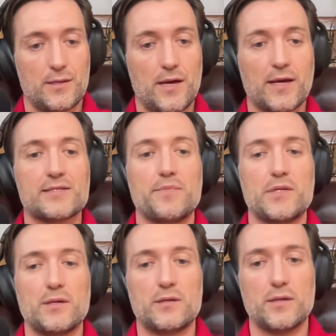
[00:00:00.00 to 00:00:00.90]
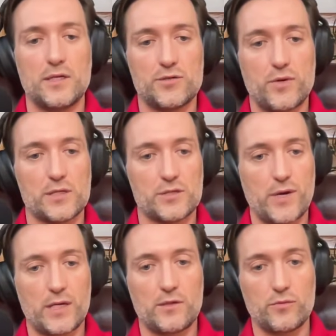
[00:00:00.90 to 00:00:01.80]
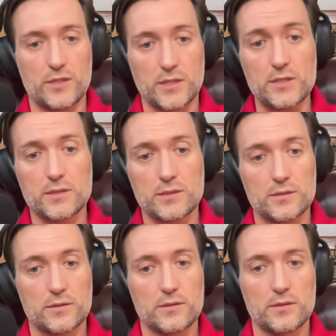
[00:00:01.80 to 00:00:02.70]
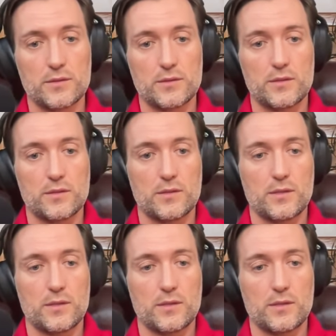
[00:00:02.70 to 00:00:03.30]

accepted Israel's right to exist, mm-hmm.